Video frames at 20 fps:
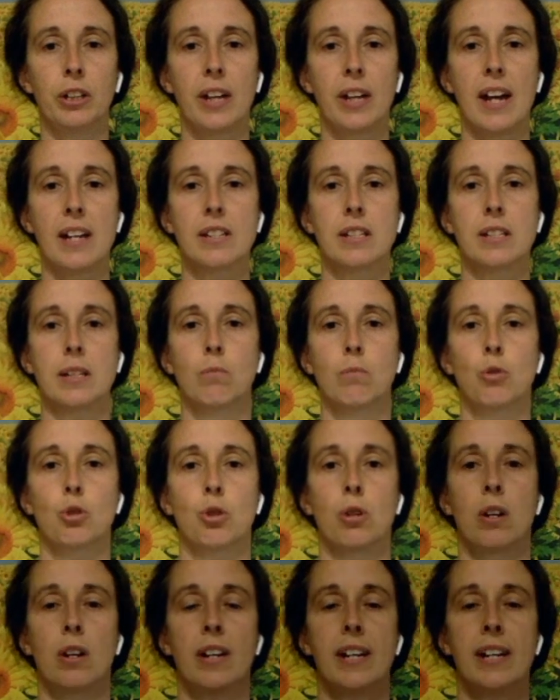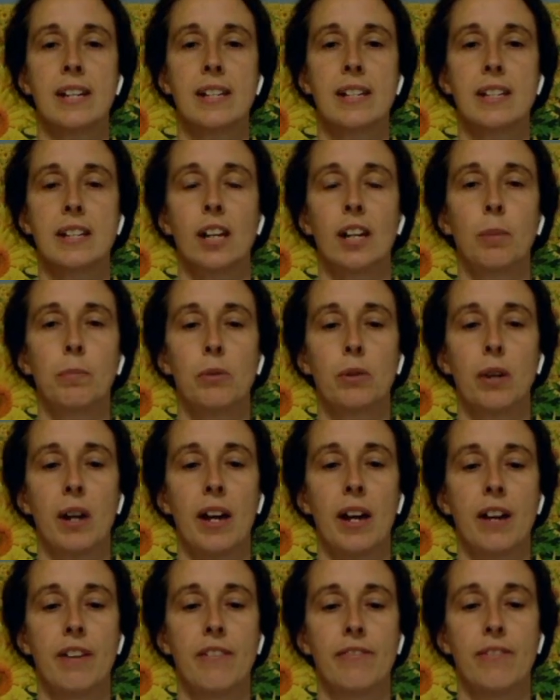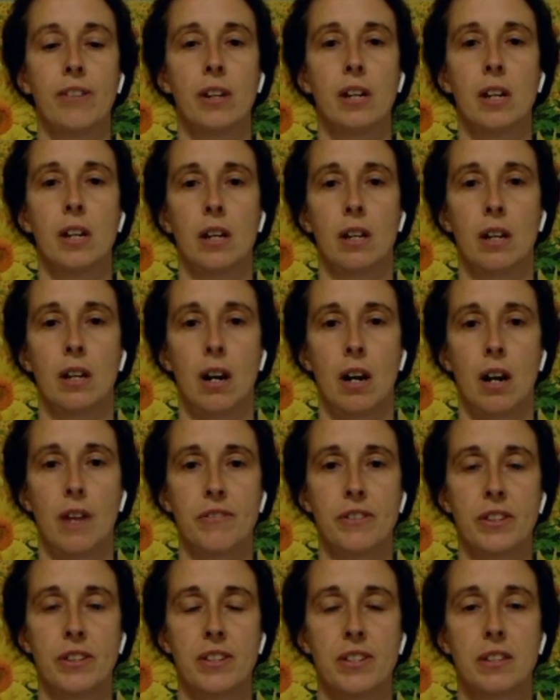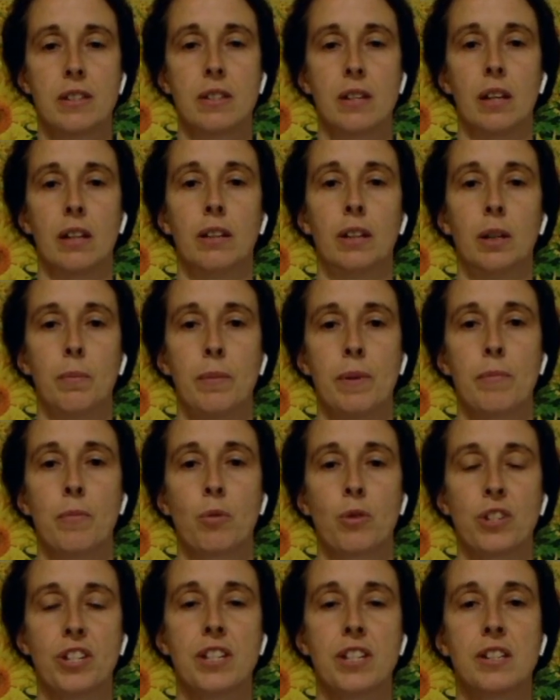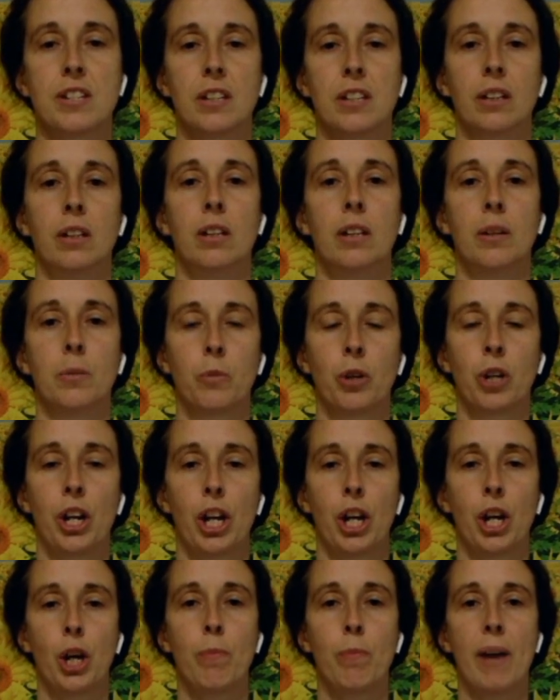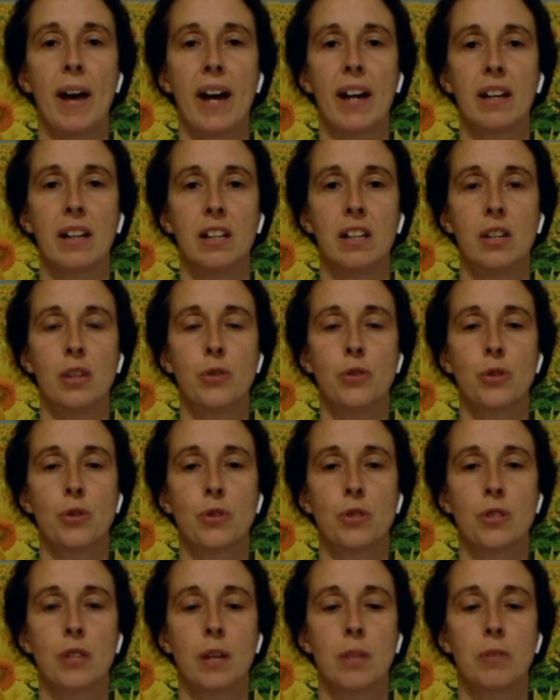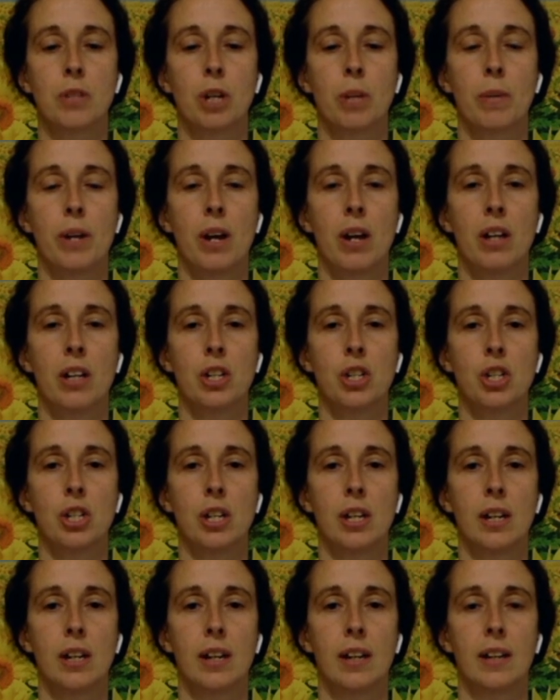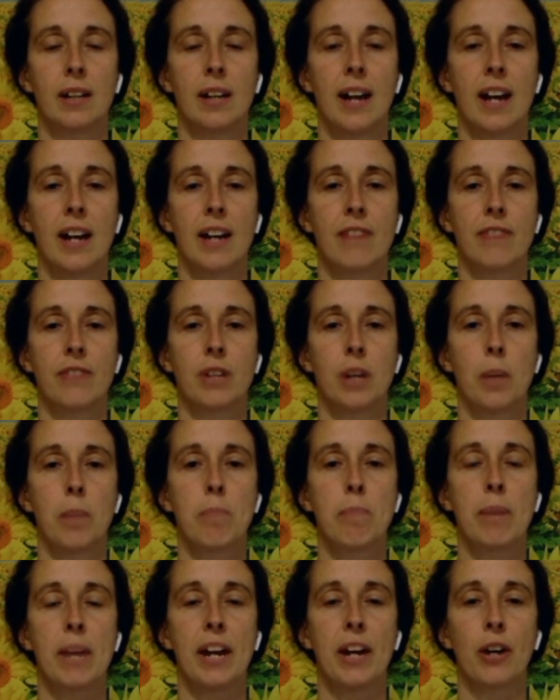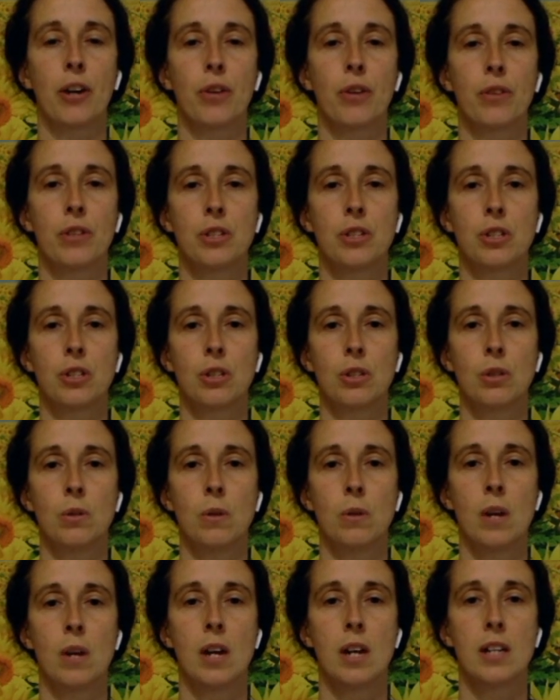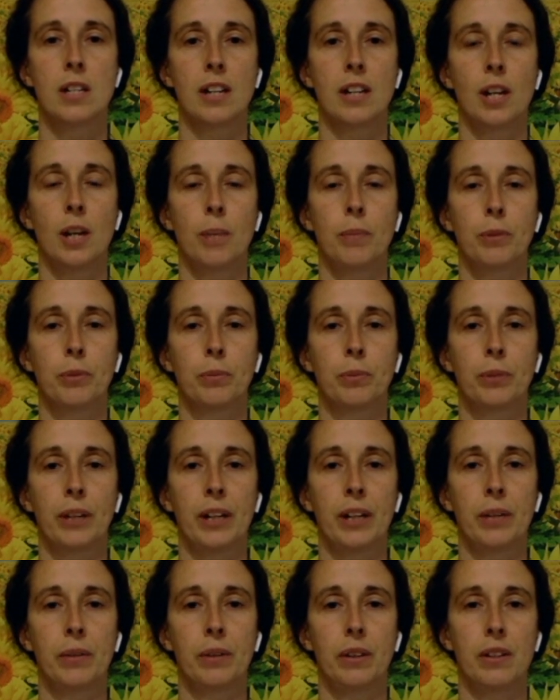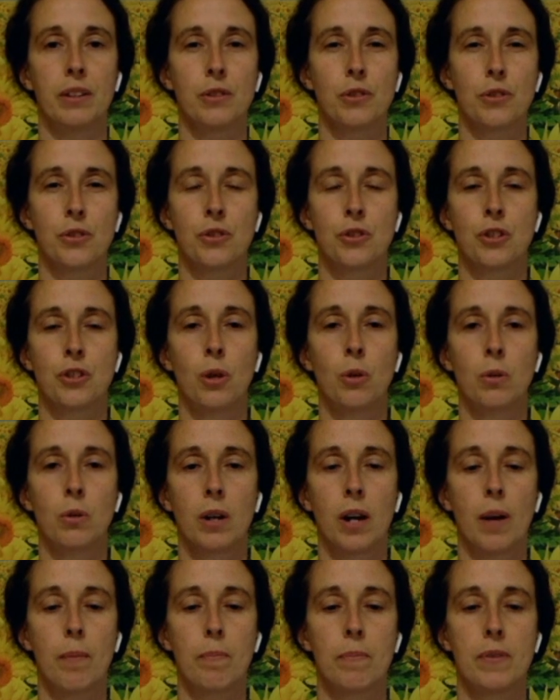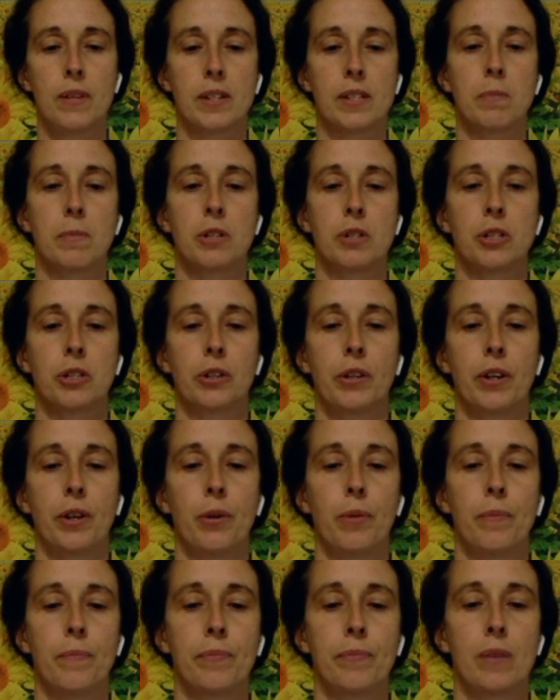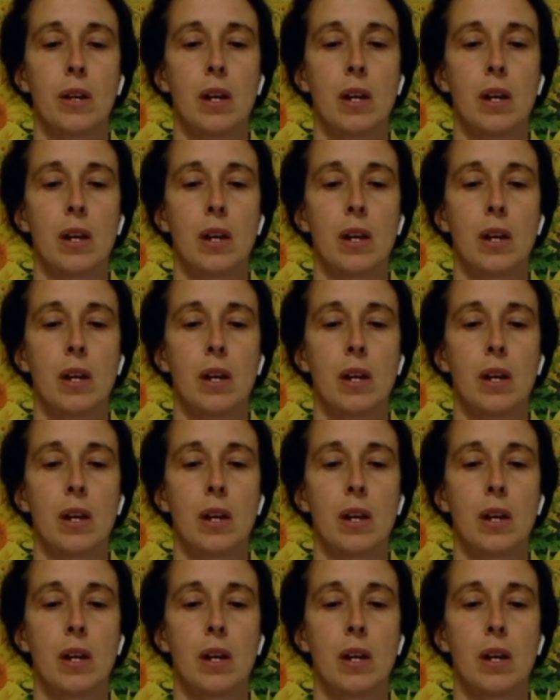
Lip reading: to look at some drawings to help you kind of, obviously this is a little bit more still, and we're going to go back and use the same terminology and kind of compare the two to help your brain really soak up this material.